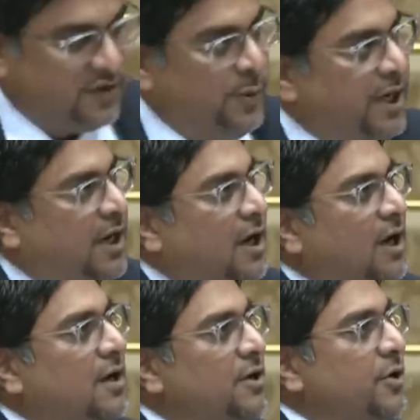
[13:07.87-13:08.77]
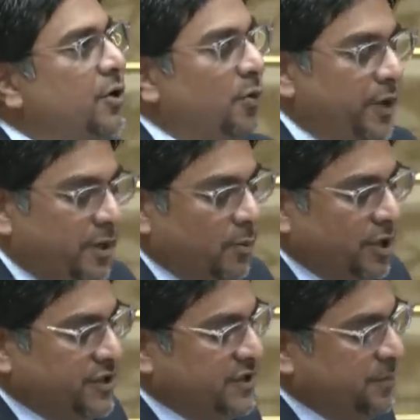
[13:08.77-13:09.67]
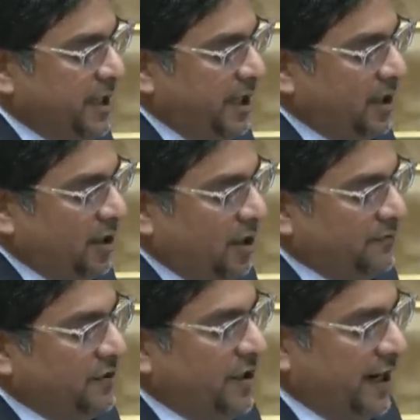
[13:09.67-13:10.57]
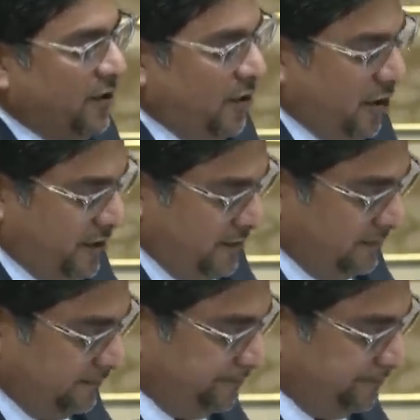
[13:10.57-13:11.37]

Speaker, we must speak of the record.